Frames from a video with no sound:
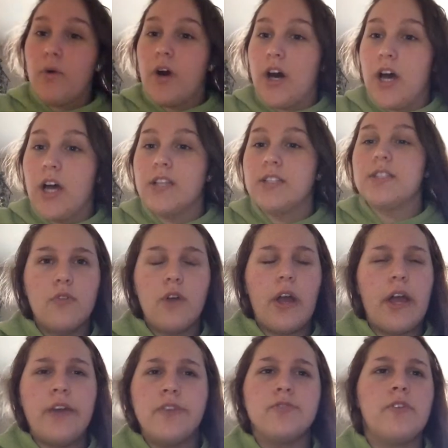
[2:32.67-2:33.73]
was,
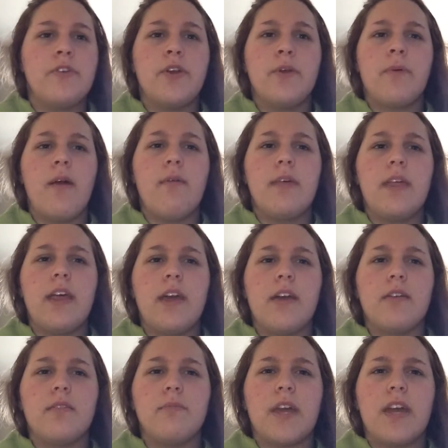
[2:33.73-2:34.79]
okay, so you're probably
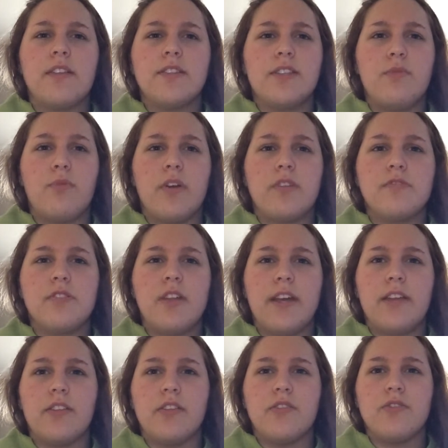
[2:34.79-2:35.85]
like, Mackenzie, where's
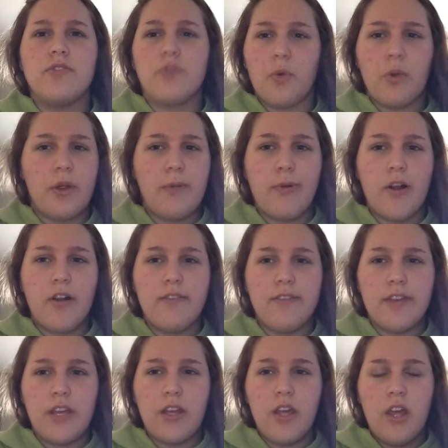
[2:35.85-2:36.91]
like the story part of
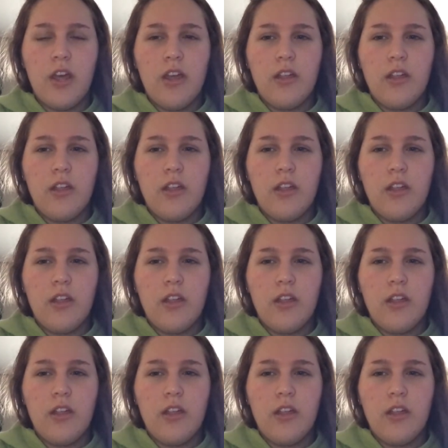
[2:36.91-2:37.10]
it?